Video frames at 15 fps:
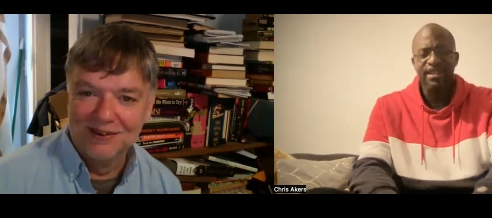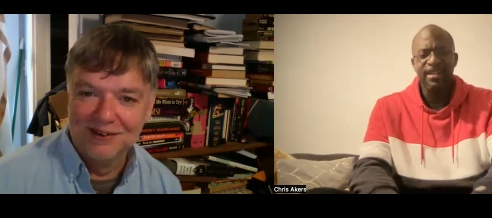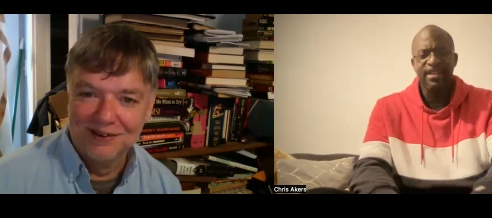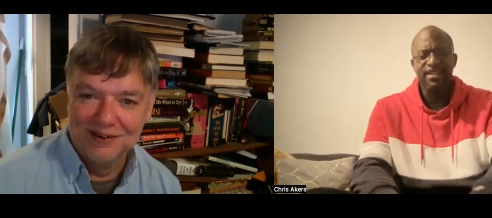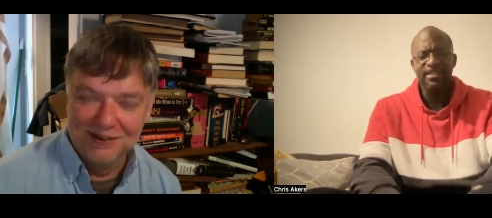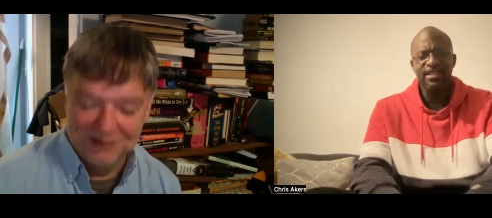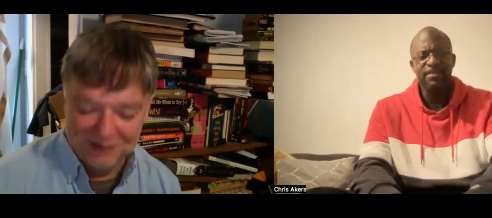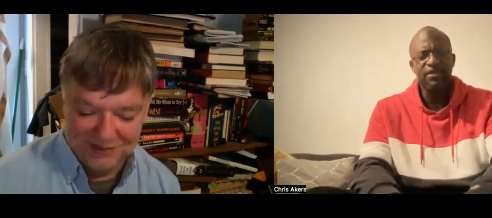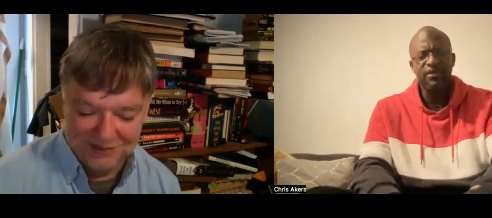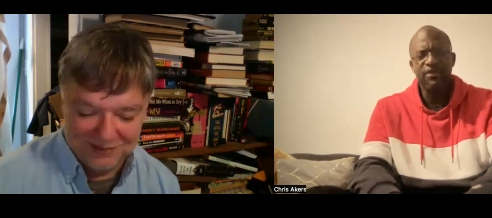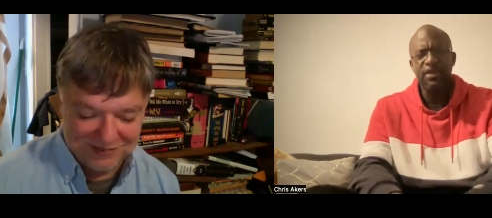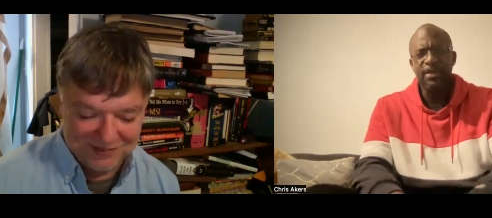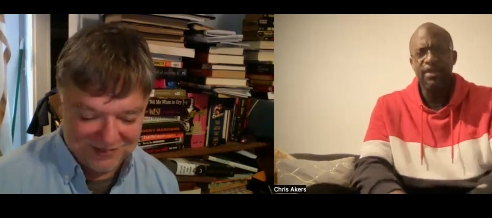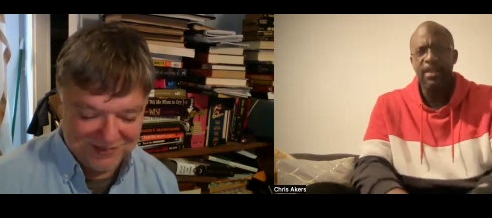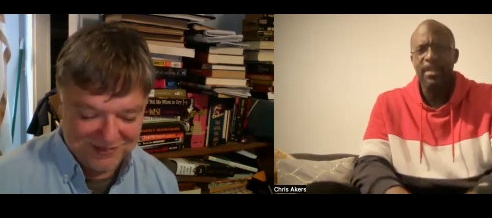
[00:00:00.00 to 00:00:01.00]
Speaker 1: yeah, seems a
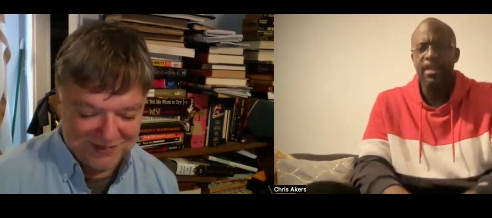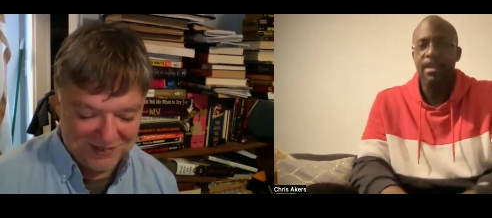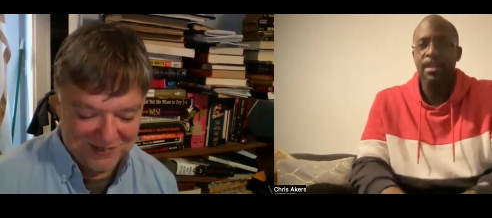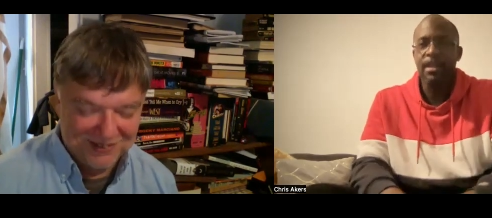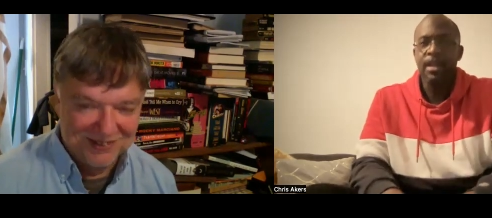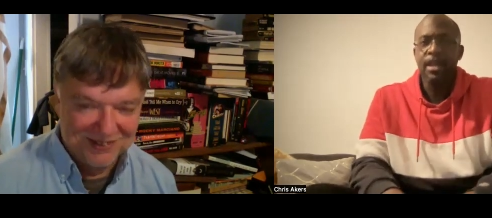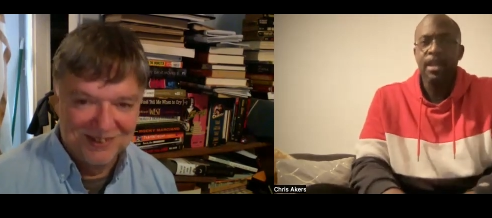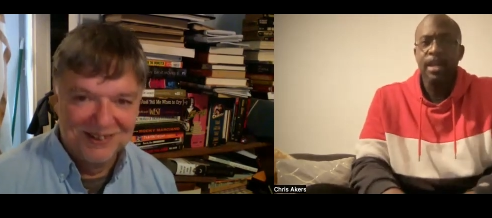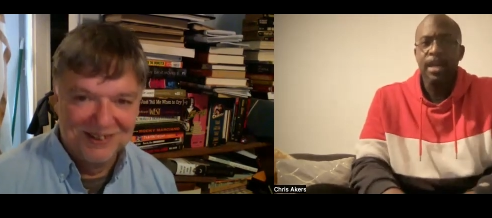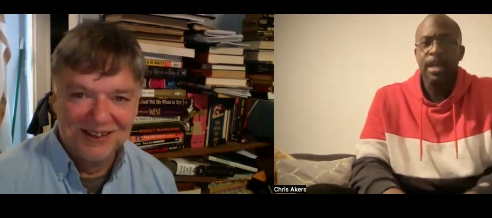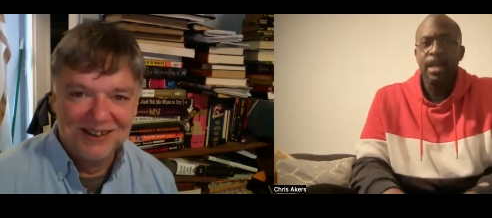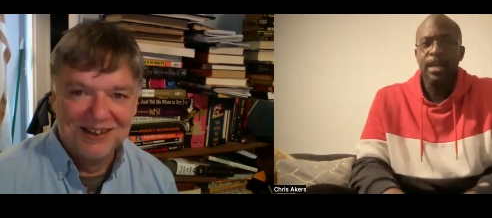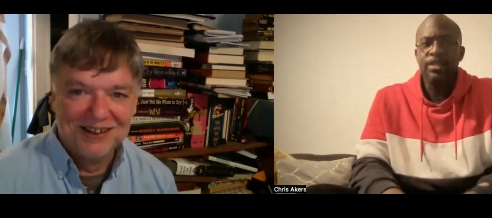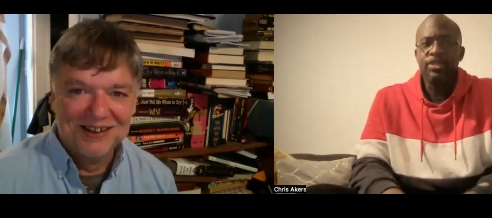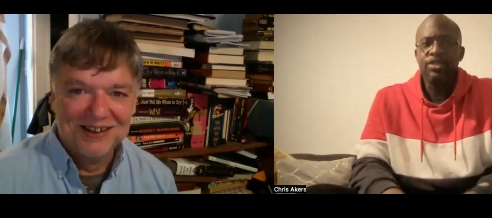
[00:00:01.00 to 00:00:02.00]
very
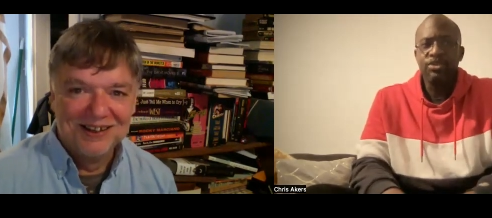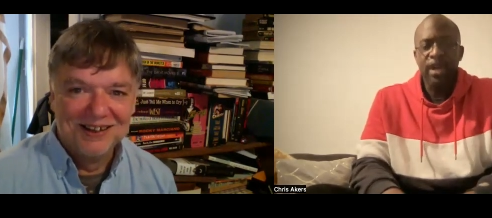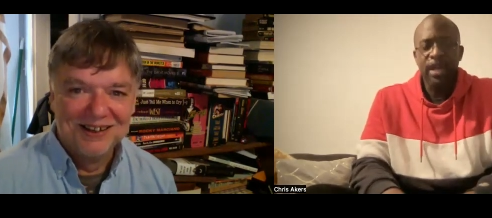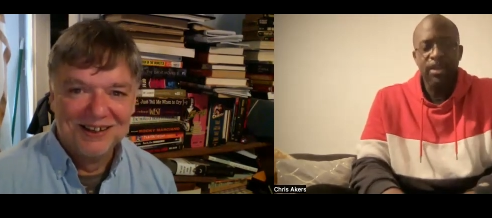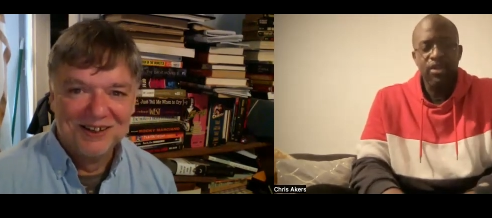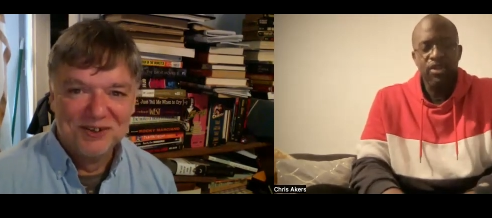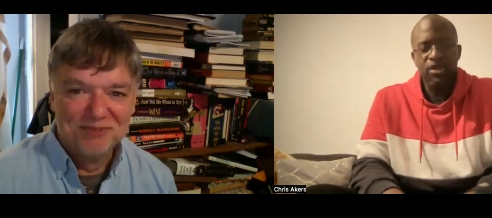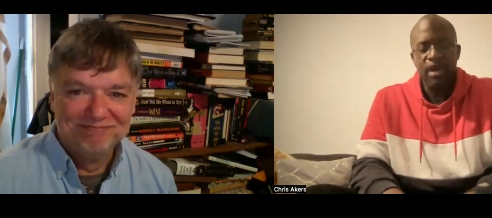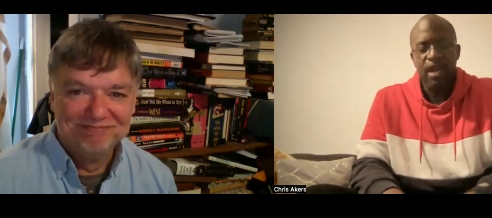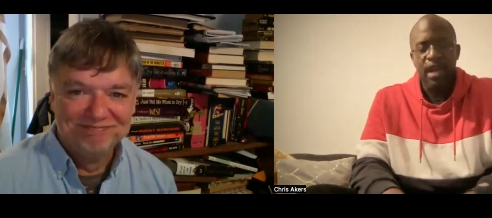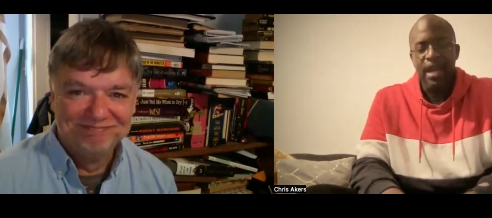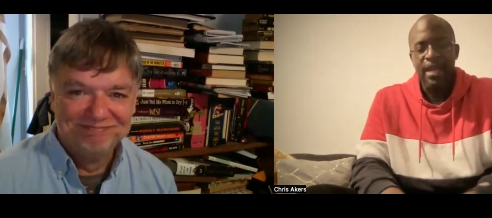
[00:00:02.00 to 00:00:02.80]
a stretch,